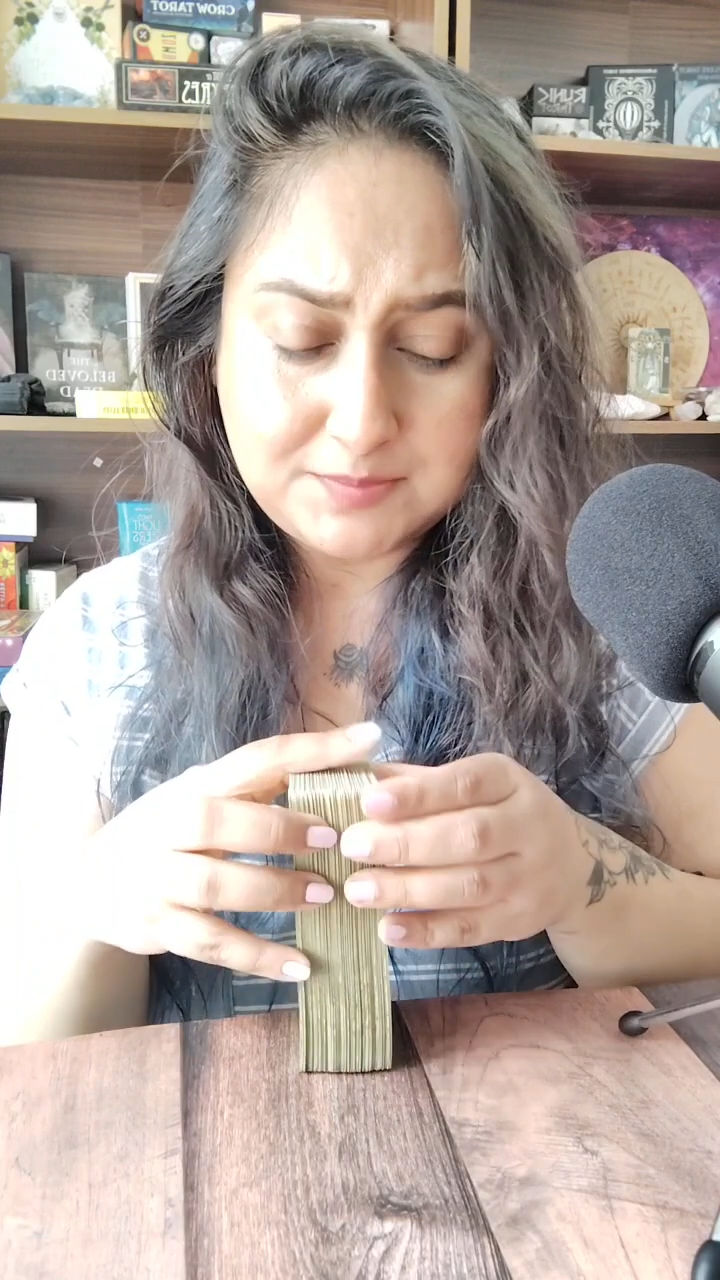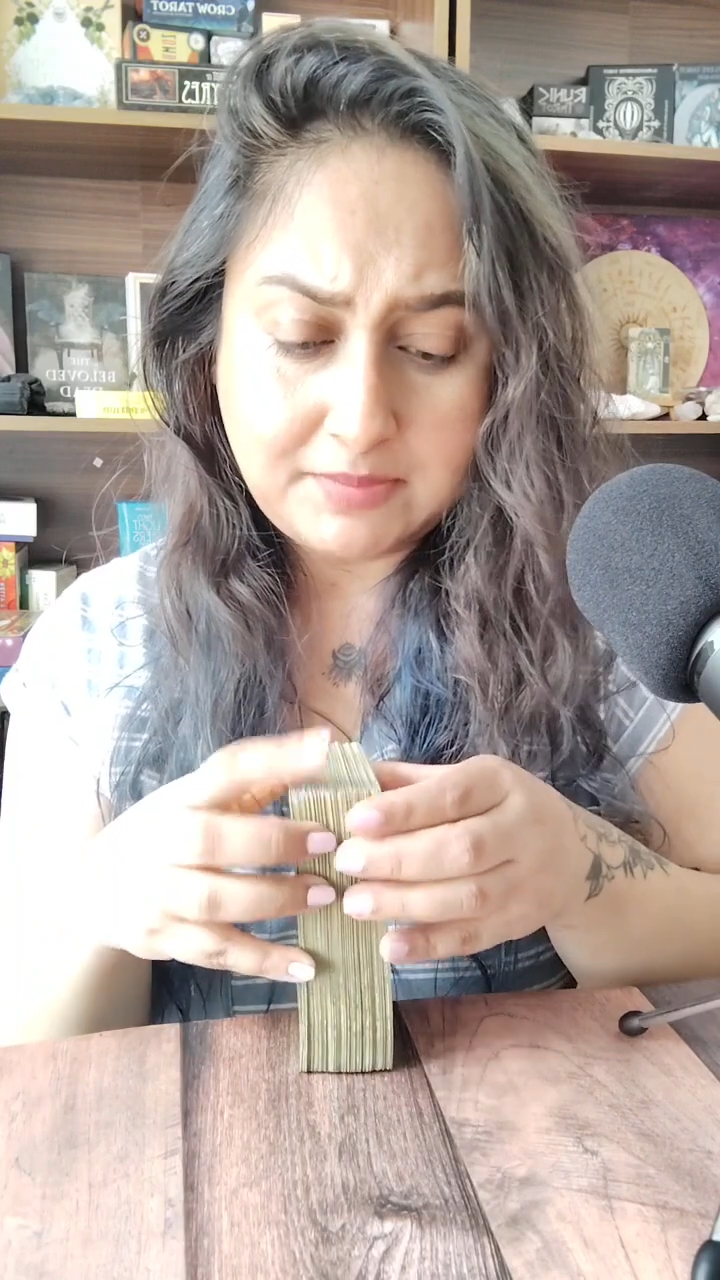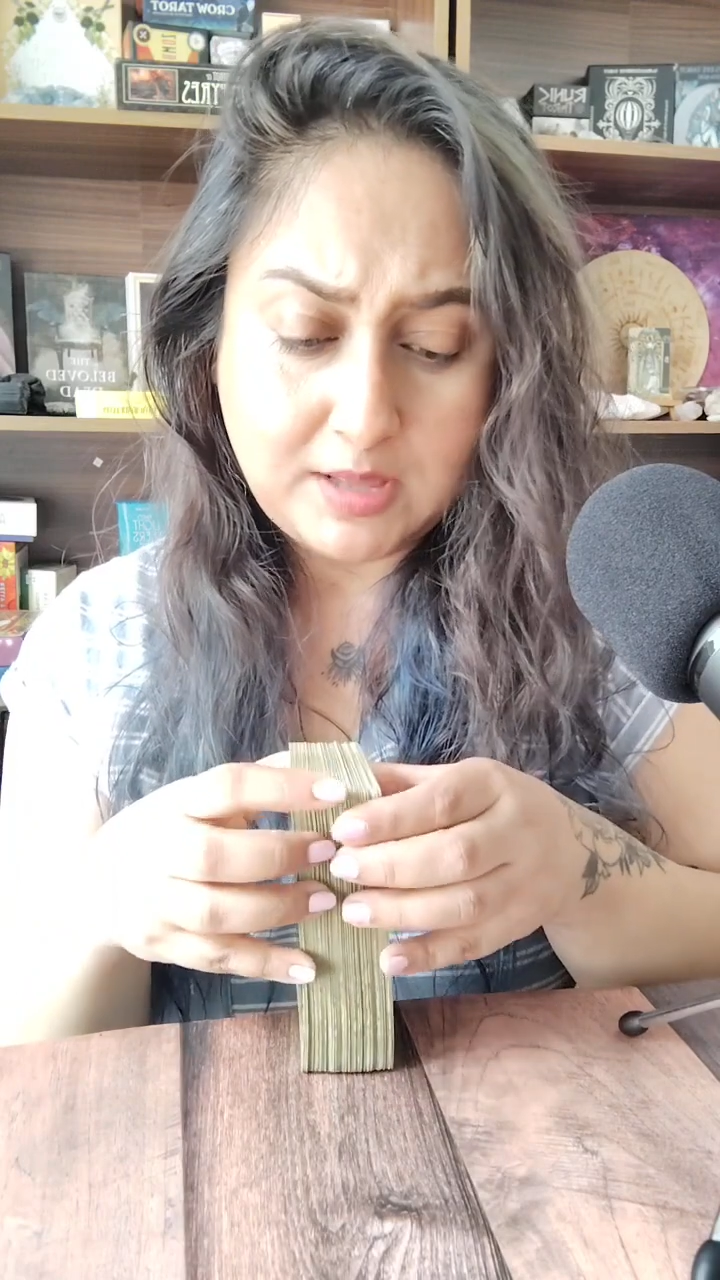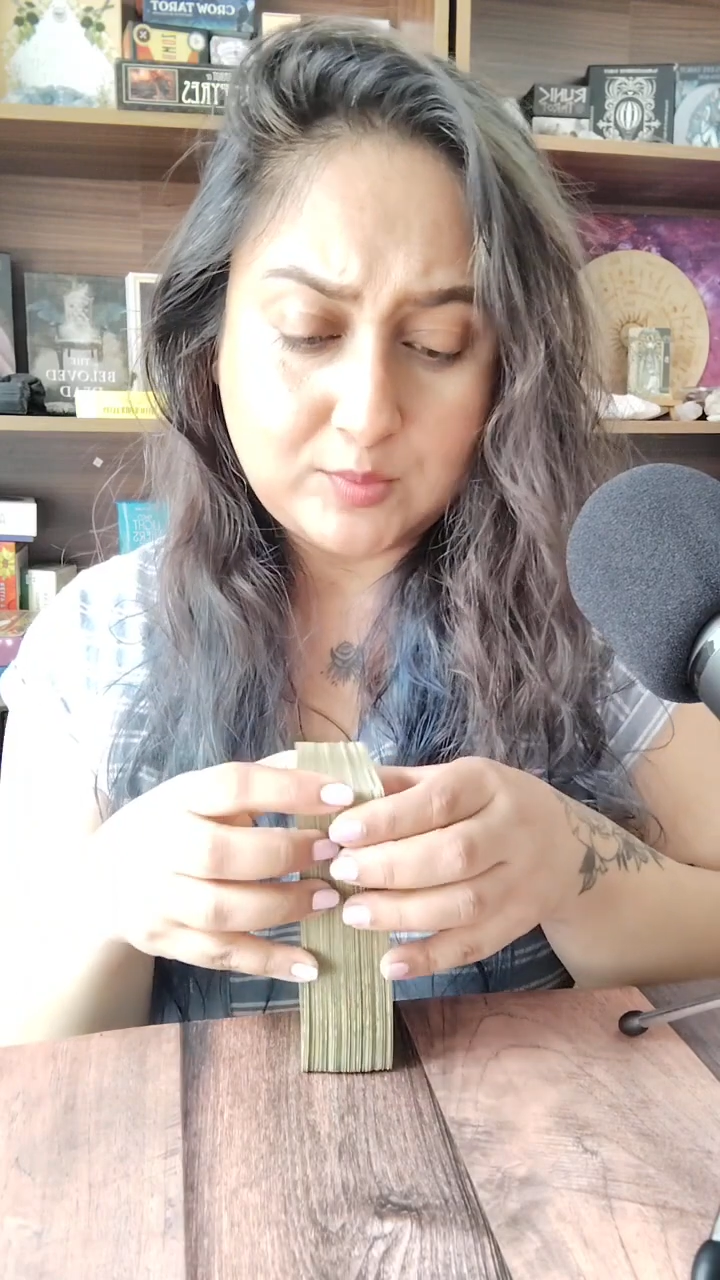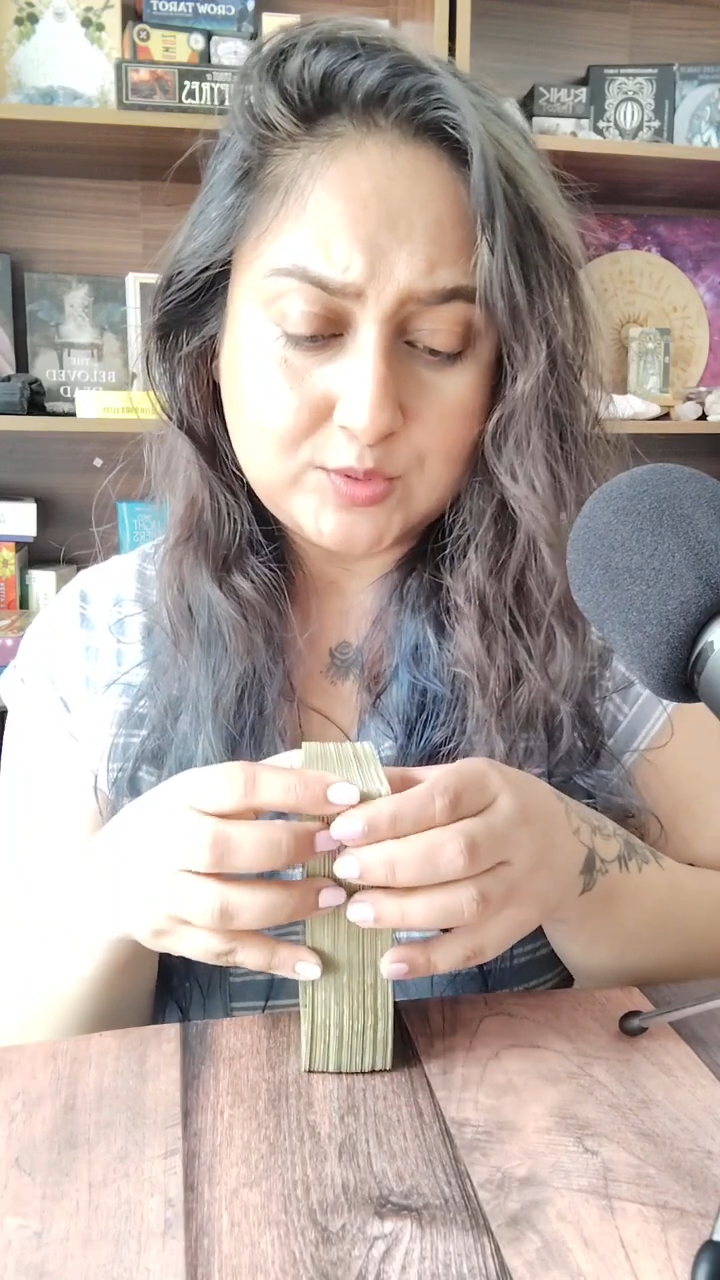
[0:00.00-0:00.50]

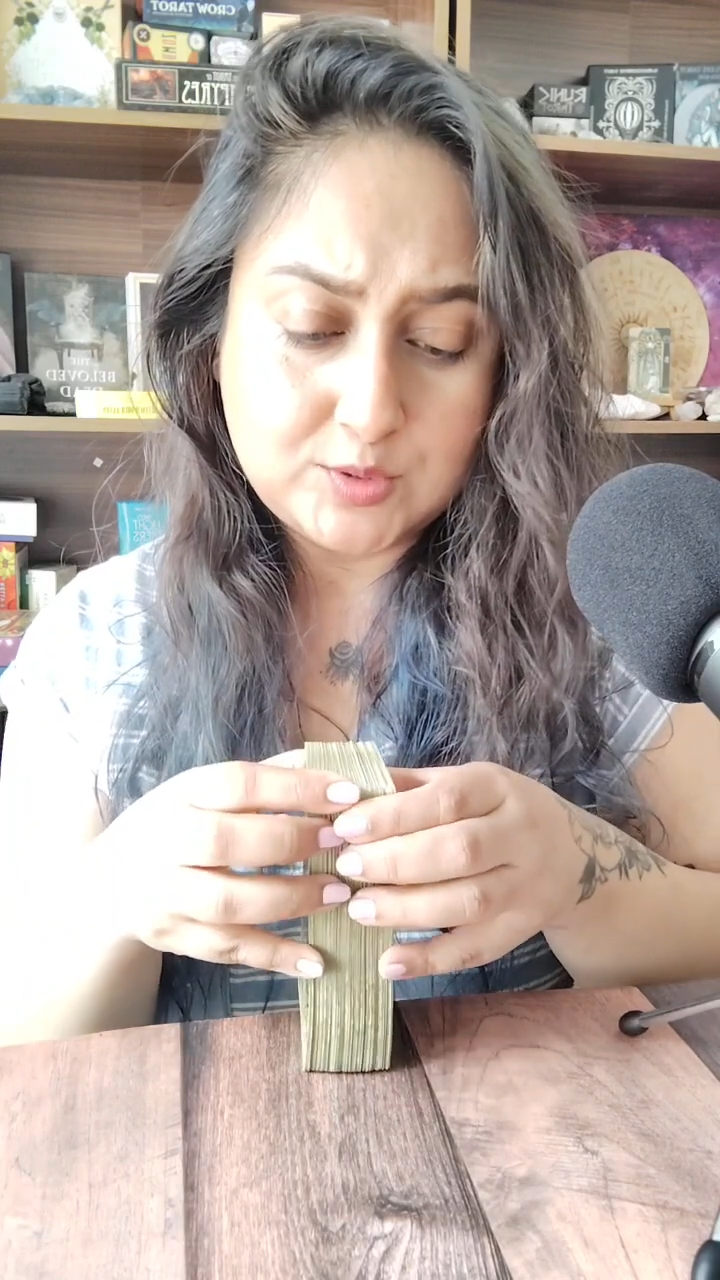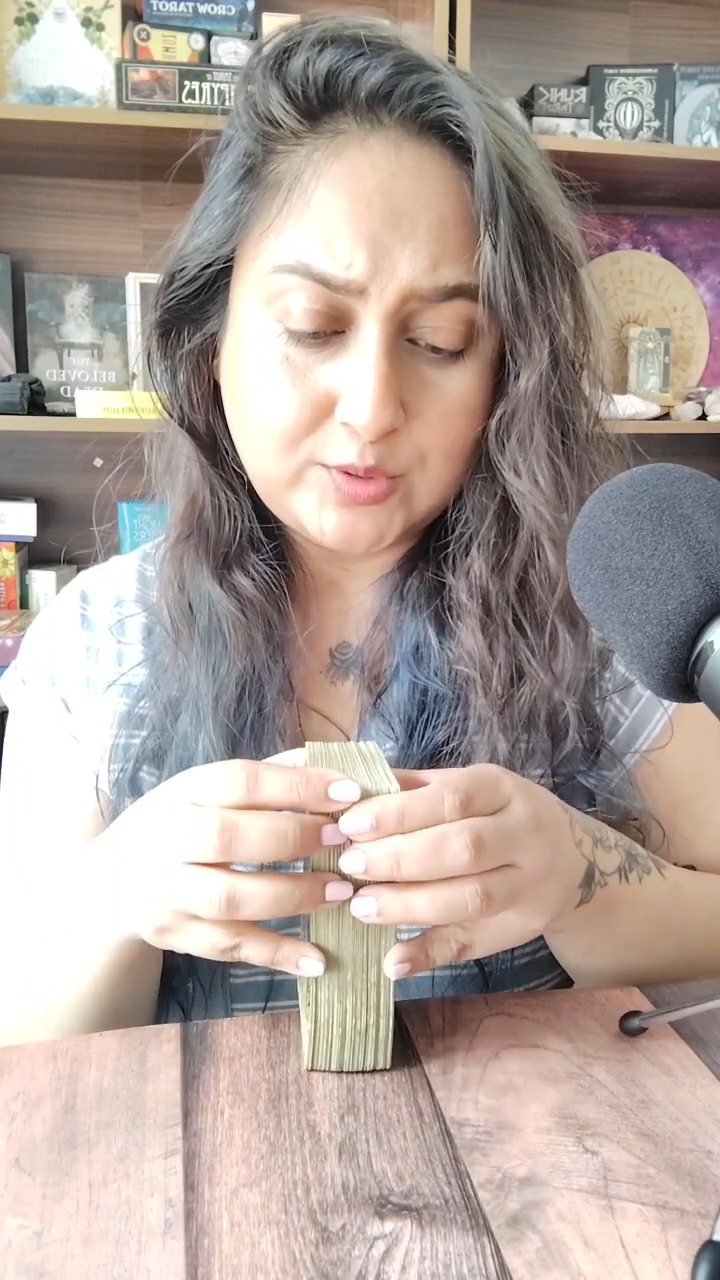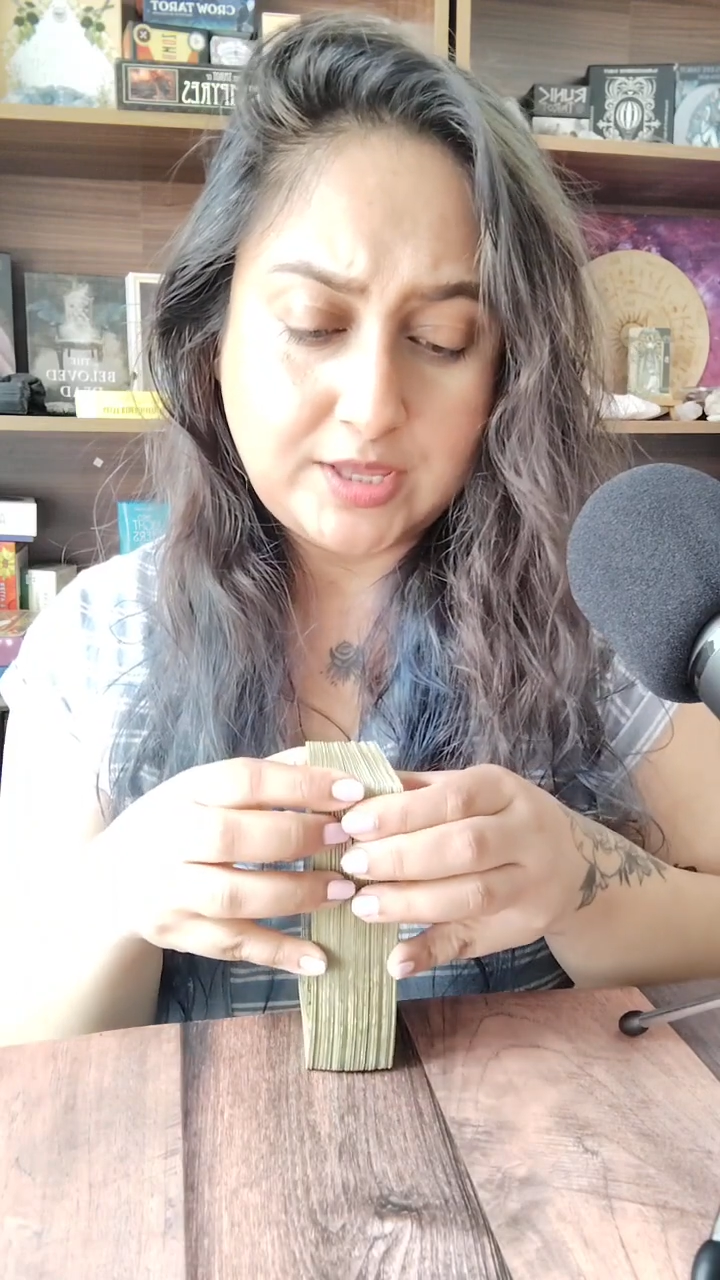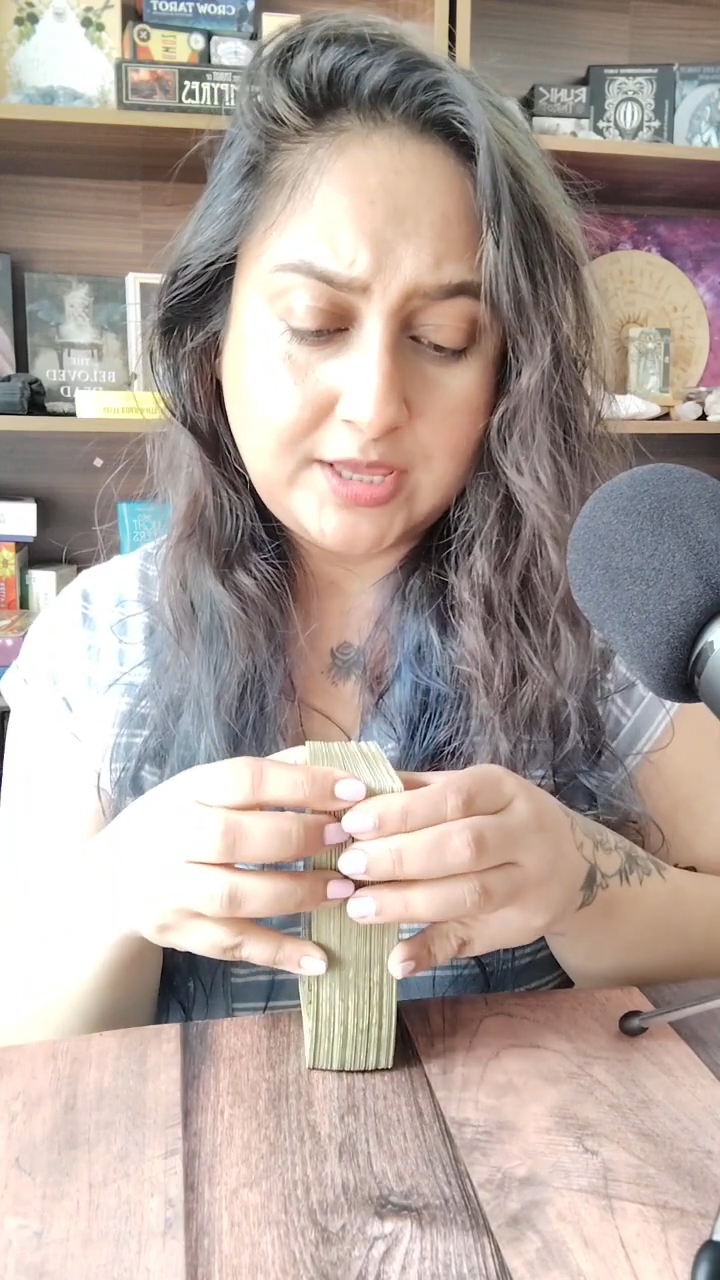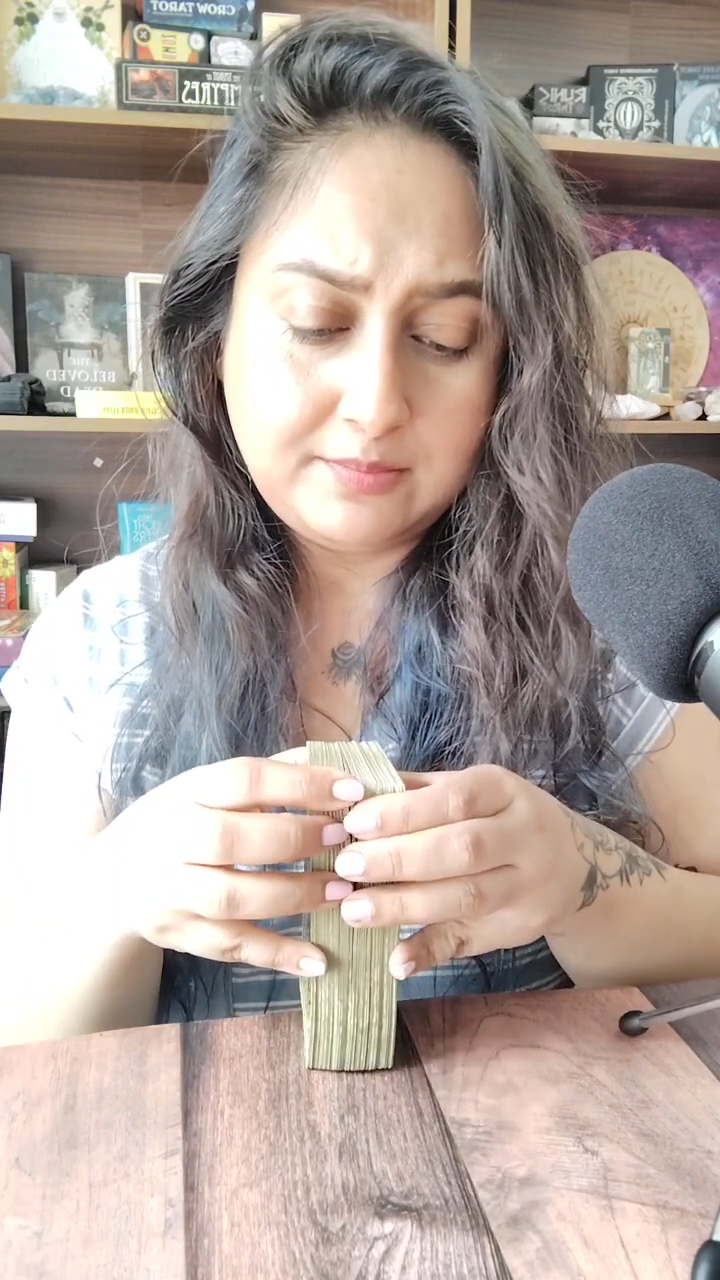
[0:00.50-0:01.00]
spouse
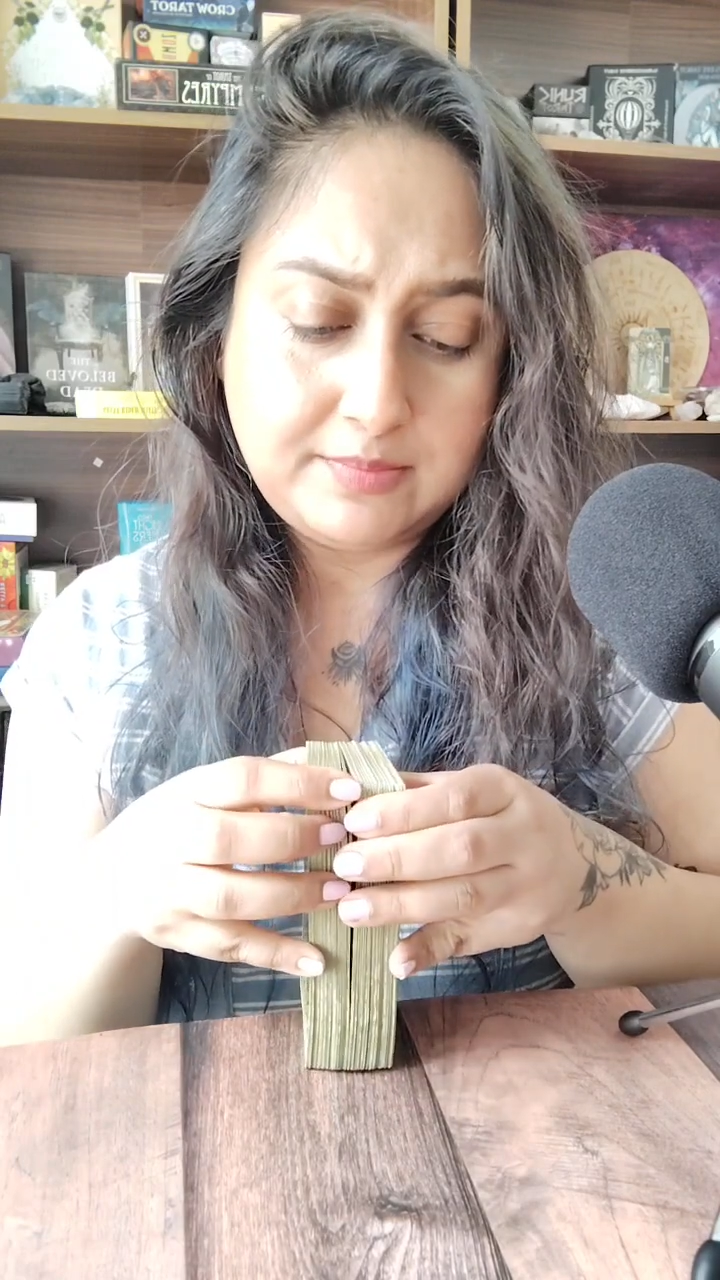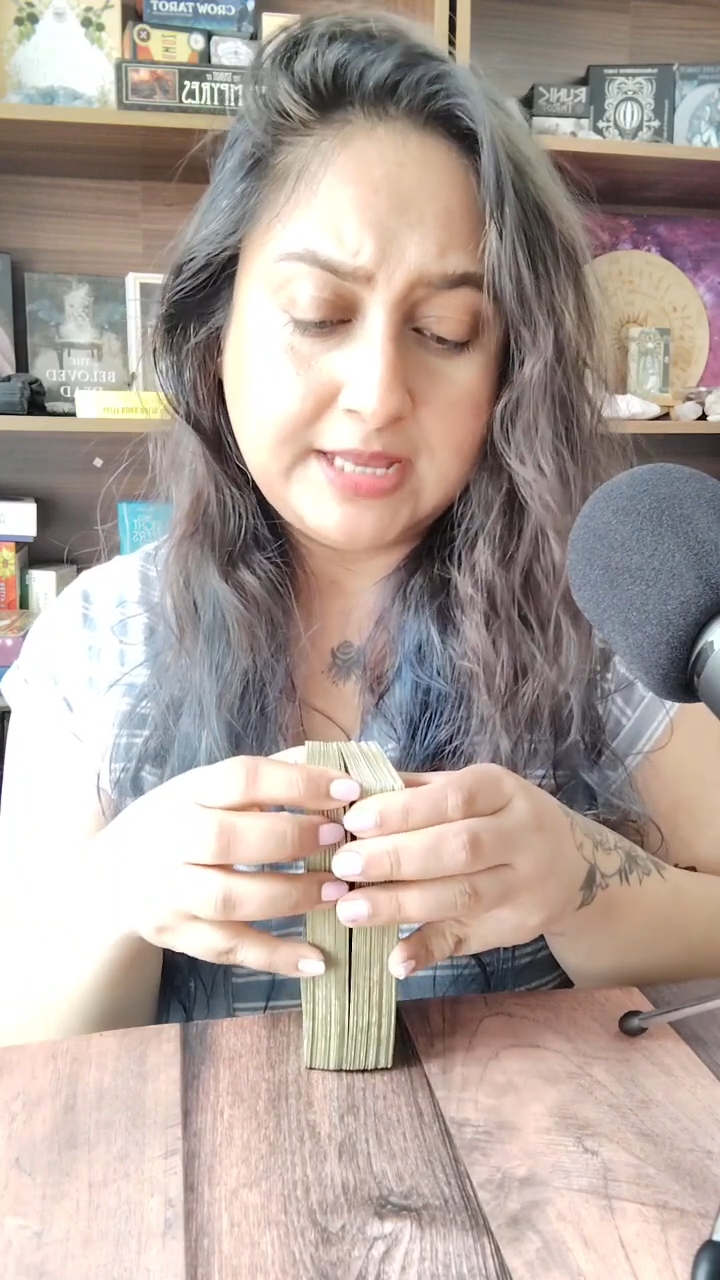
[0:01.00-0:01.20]
okay